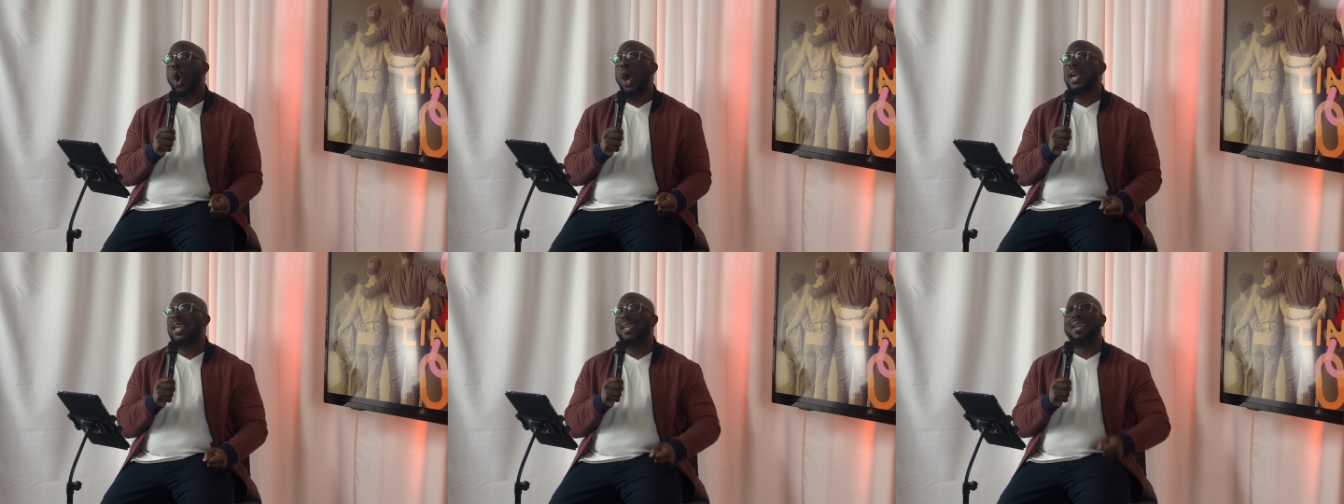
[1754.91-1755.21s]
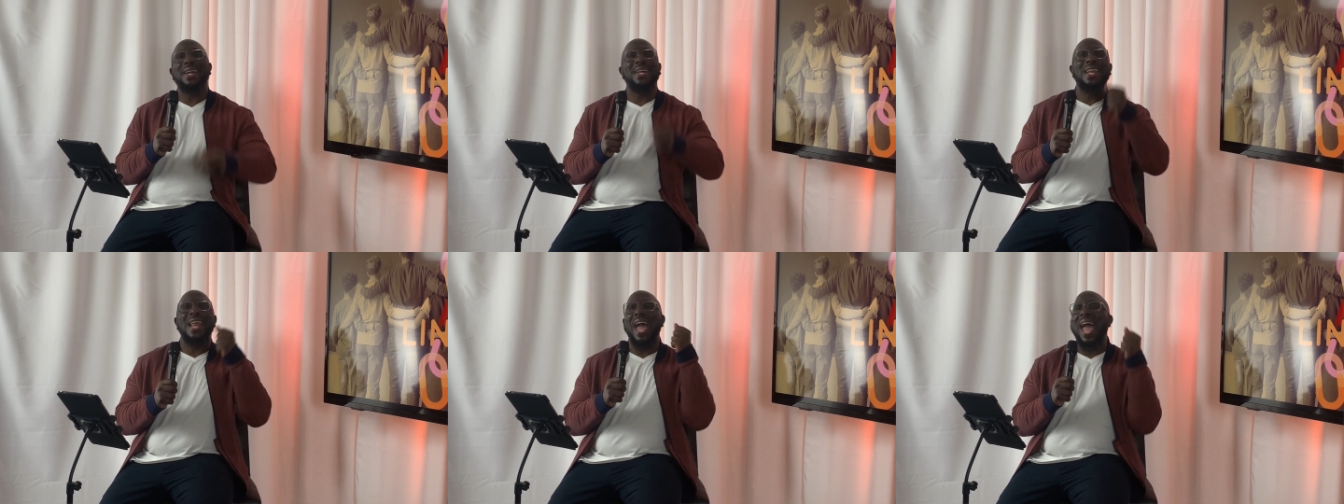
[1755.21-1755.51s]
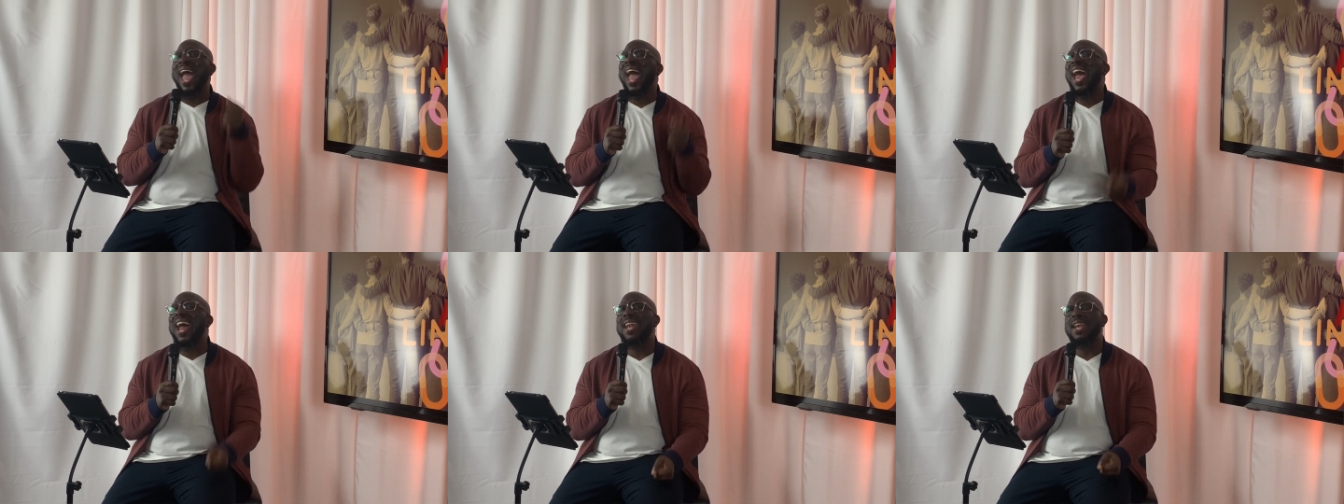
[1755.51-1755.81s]
Mark
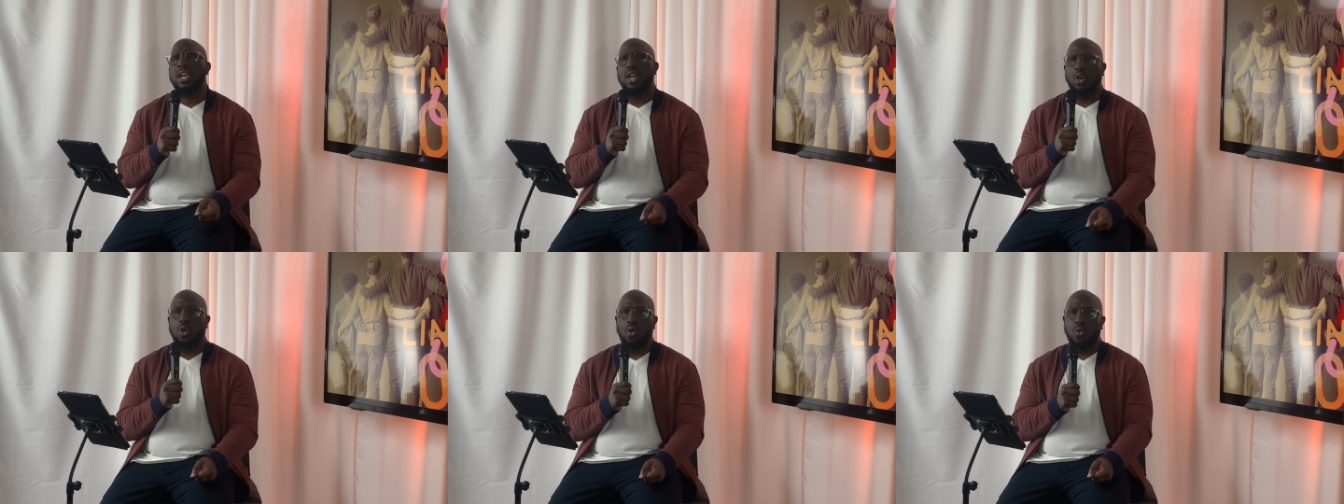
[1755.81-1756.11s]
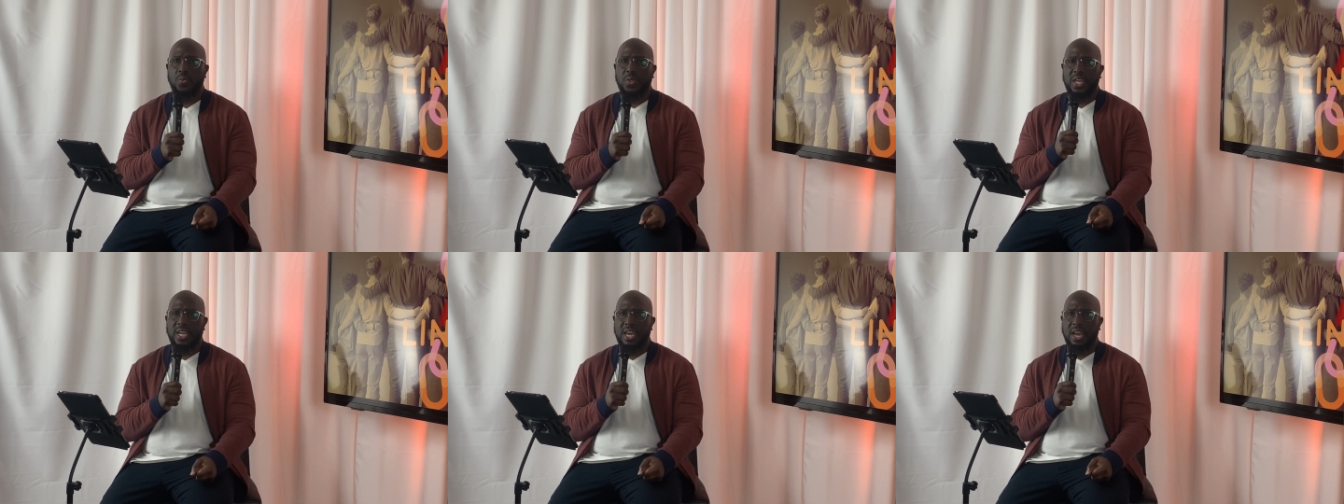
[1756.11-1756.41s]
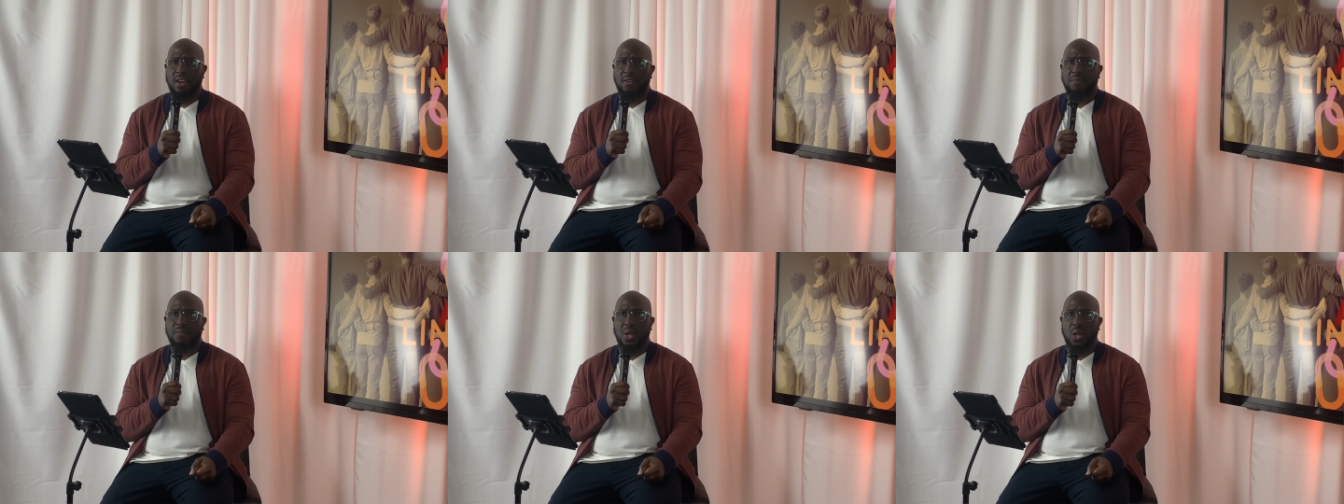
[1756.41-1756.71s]
can handle
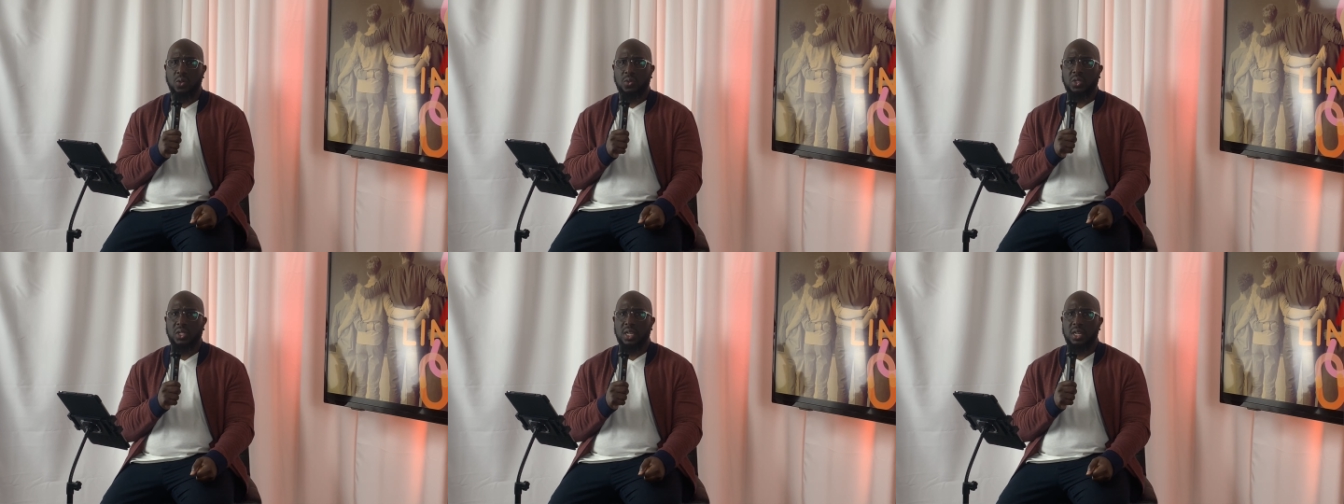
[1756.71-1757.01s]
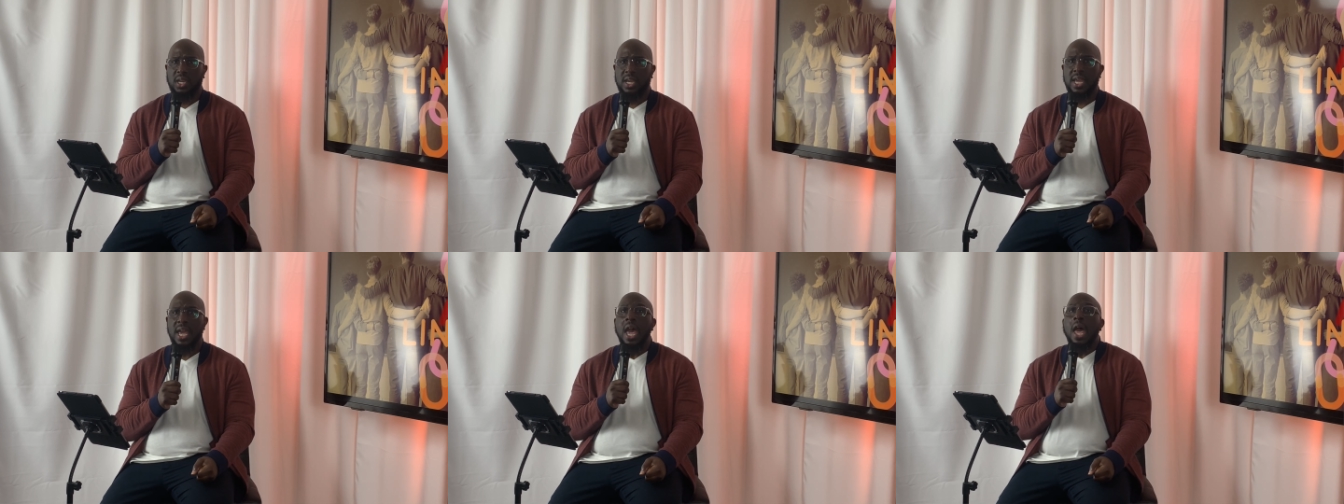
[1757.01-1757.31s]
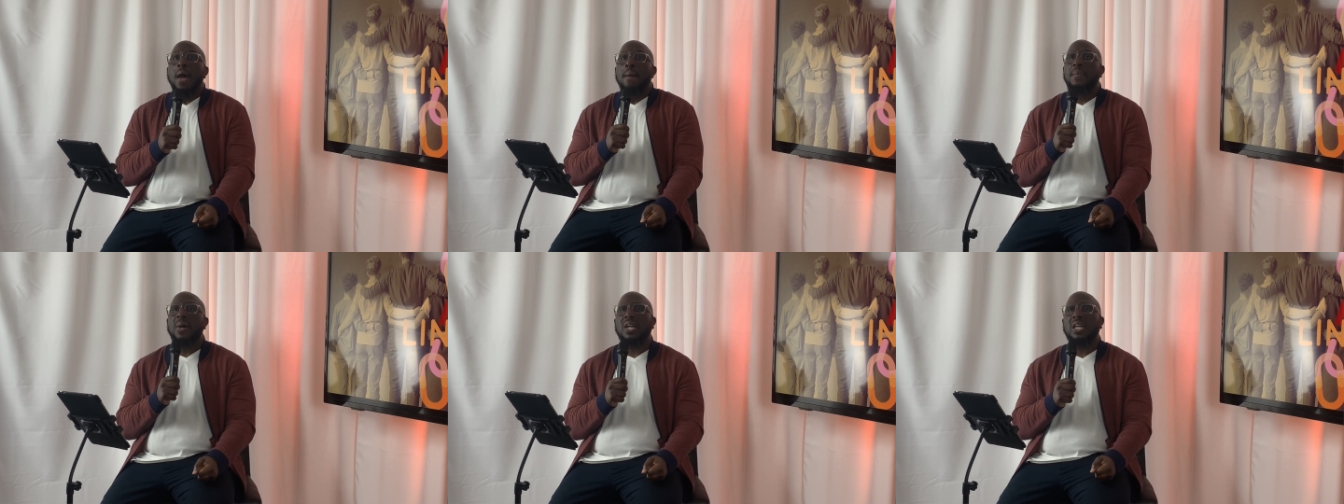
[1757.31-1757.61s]
the
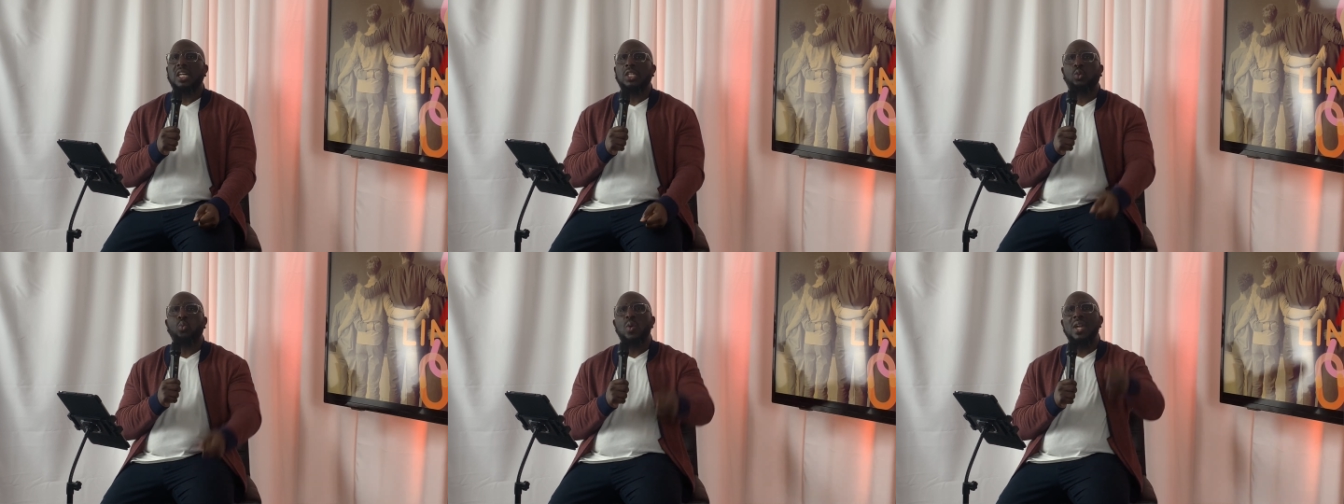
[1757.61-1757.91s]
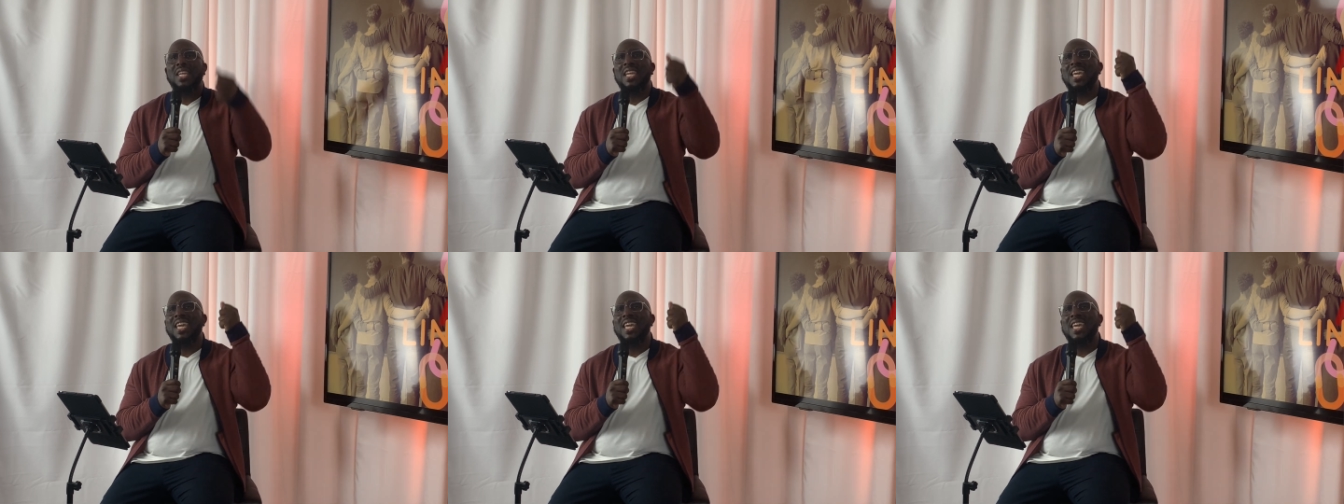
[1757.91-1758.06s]
adversity because